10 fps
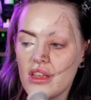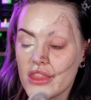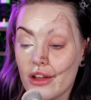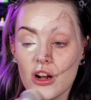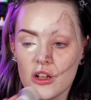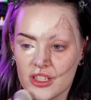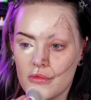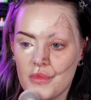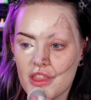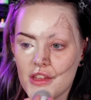there are
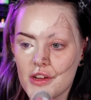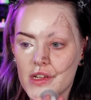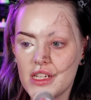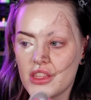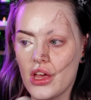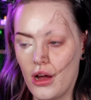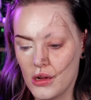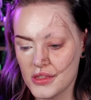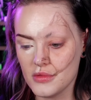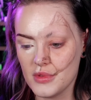some theories that
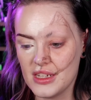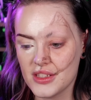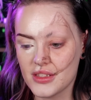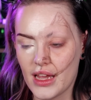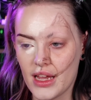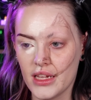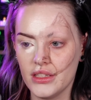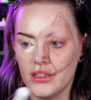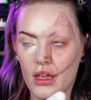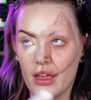Artemis
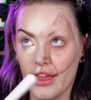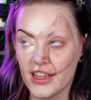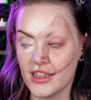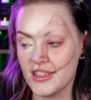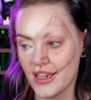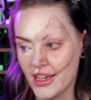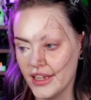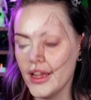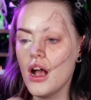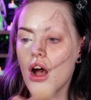and
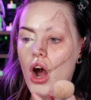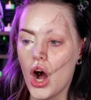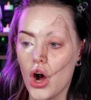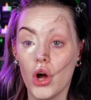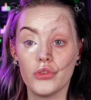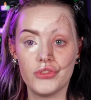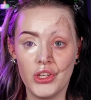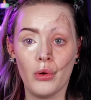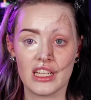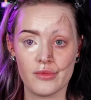Hecate are
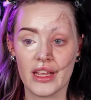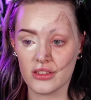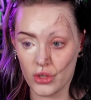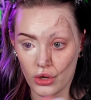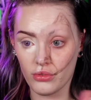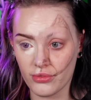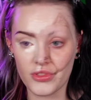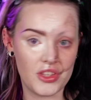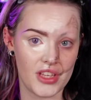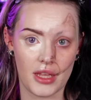two aspects of
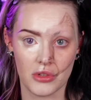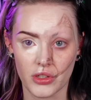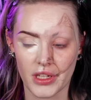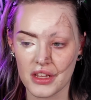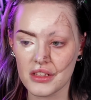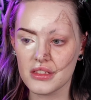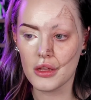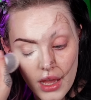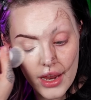the same goddess.